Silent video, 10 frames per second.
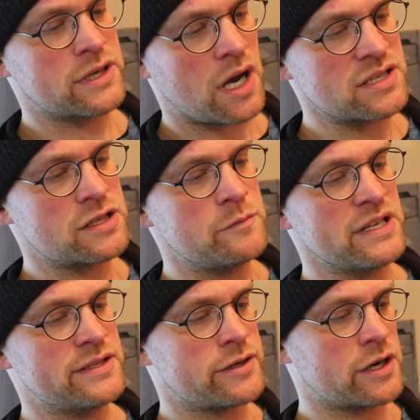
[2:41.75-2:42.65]
custom
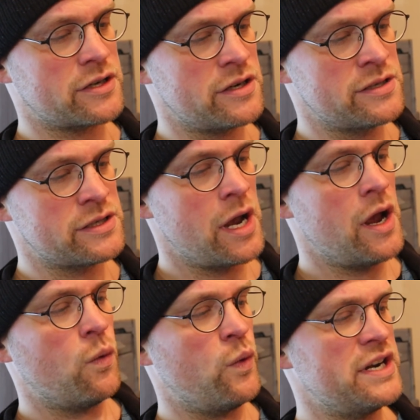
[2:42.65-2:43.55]
and structures
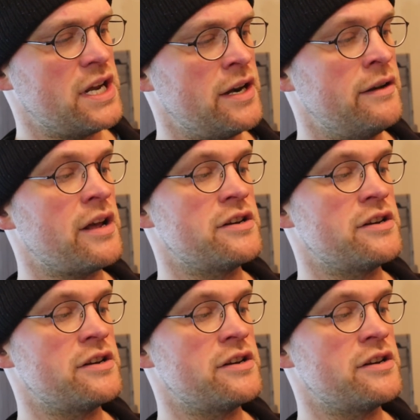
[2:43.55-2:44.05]
within